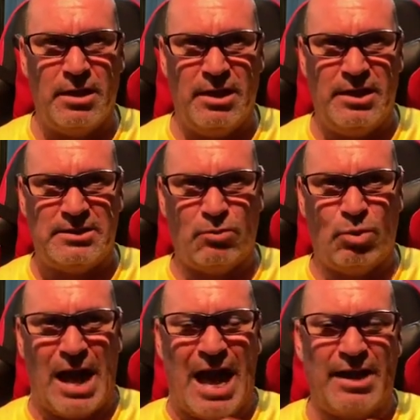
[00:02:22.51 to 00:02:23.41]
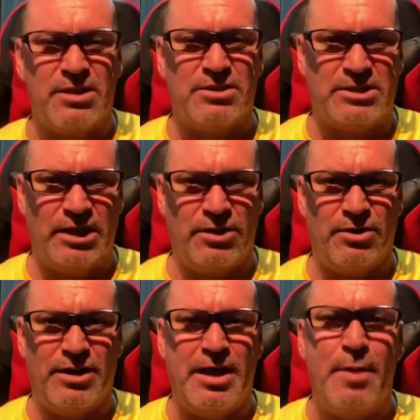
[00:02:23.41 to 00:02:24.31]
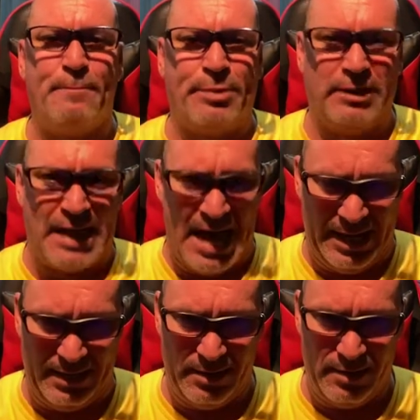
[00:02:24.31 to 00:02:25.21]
is what I consider impolite